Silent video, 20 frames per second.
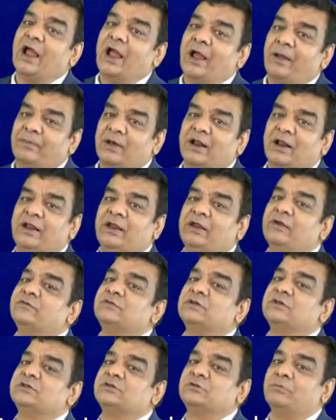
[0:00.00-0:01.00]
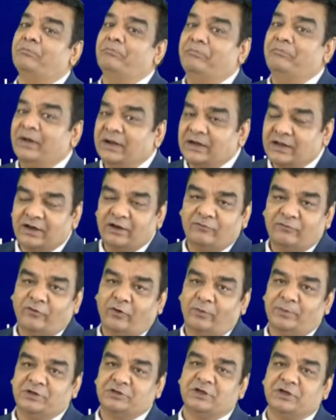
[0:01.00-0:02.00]
MRI gives us better
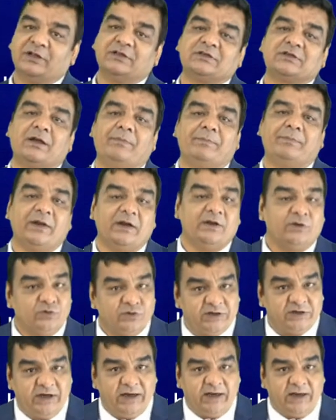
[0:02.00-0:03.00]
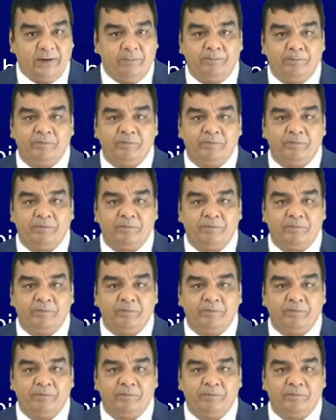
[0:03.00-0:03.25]
information as compared to CT.